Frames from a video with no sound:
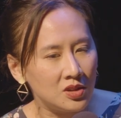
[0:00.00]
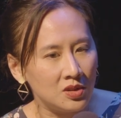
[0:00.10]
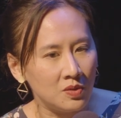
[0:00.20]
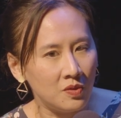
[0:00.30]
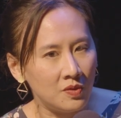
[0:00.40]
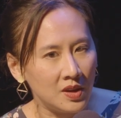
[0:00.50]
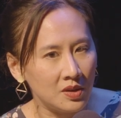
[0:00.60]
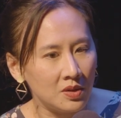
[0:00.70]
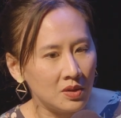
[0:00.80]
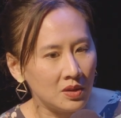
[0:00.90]
to
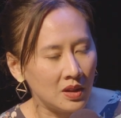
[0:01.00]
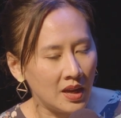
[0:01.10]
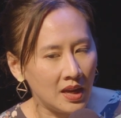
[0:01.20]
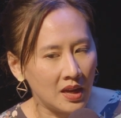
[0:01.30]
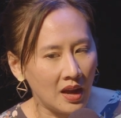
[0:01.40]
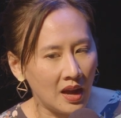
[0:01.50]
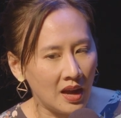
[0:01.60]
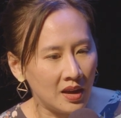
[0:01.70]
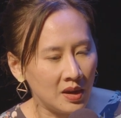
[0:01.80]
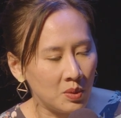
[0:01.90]
feel like
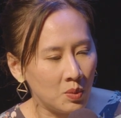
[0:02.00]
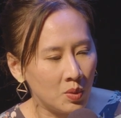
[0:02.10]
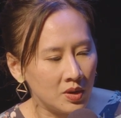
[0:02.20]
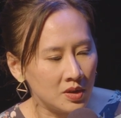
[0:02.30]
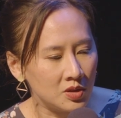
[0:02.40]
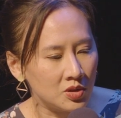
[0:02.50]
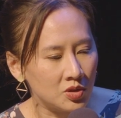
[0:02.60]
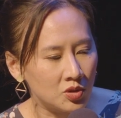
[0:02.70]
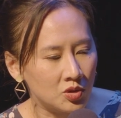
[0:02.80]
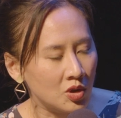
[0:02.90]
I was